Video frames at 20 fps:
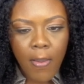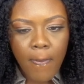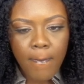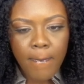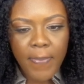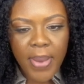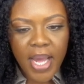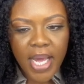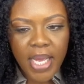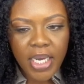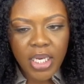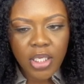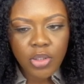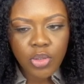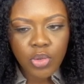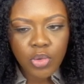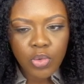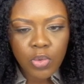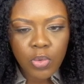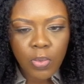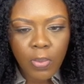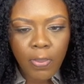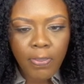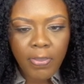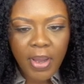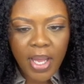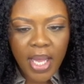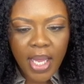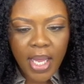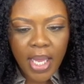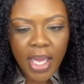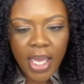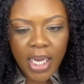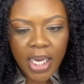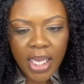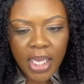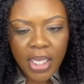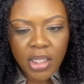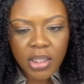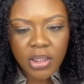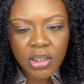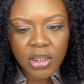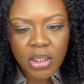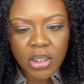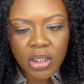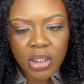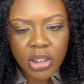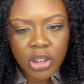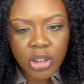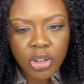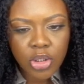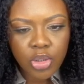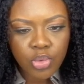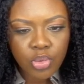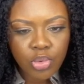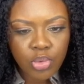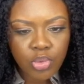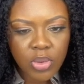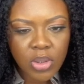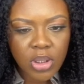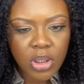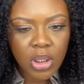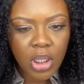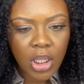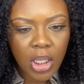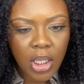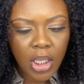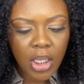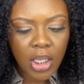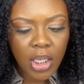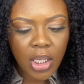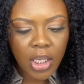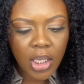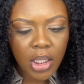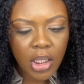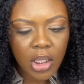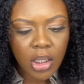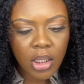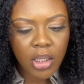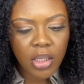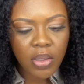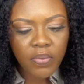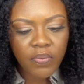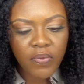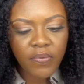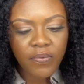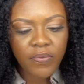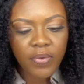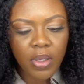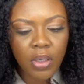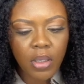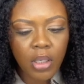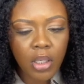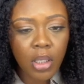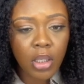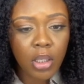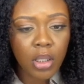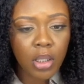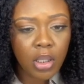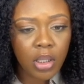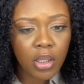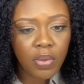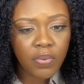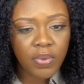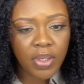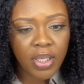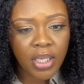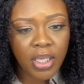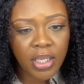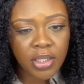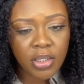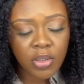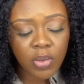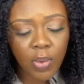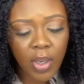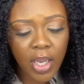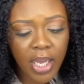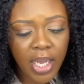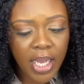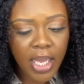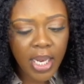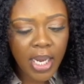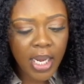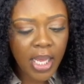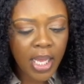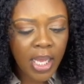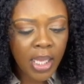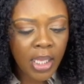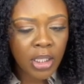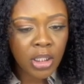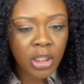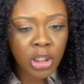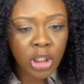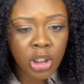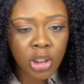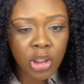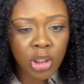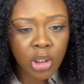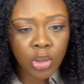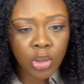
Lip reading: Body to body, skin to skin. I ain't never felt love that's quite like this.